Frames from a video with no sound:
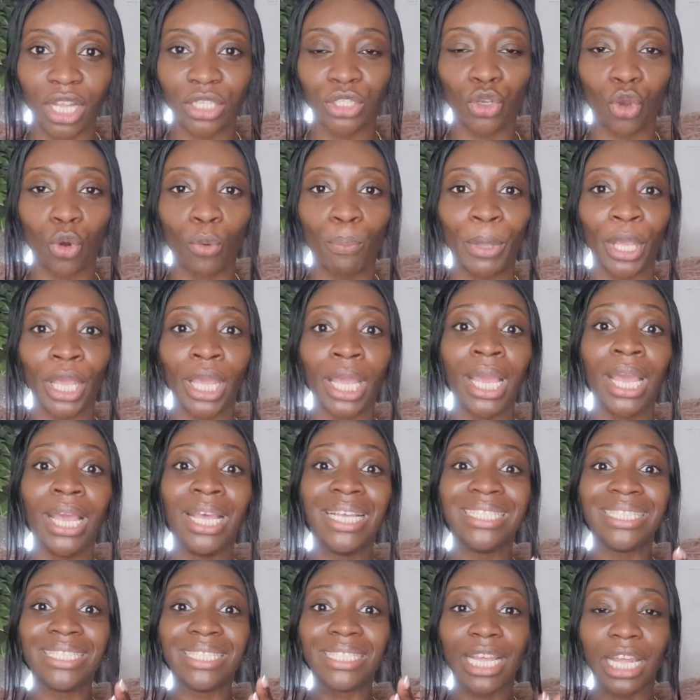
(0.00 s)
to be
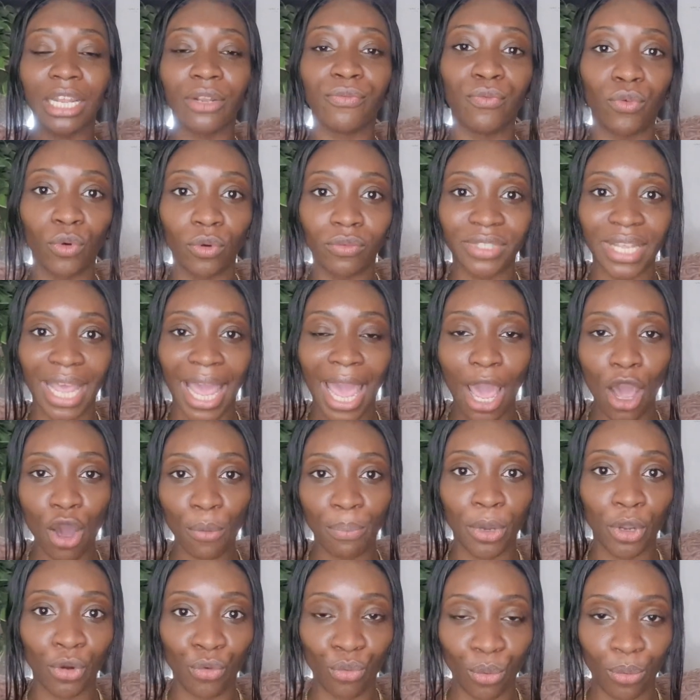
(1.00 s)
sent forth to
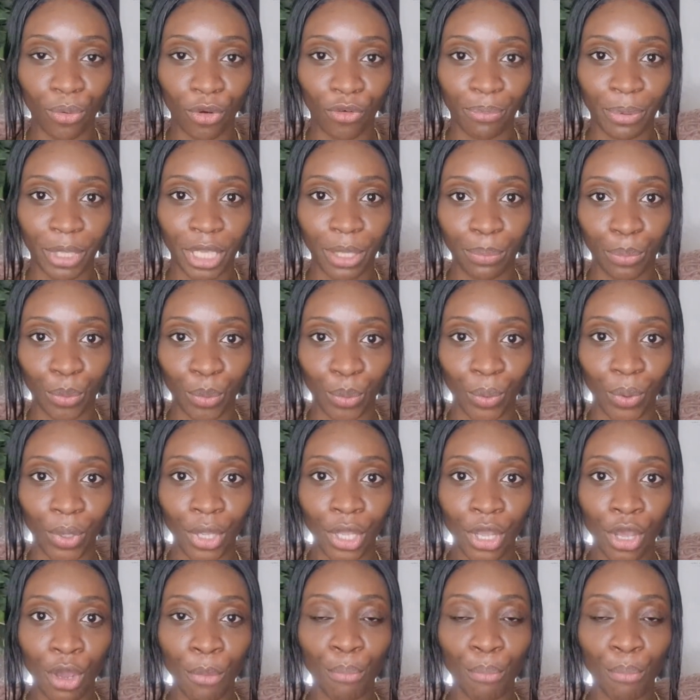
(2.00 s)
help a group of people.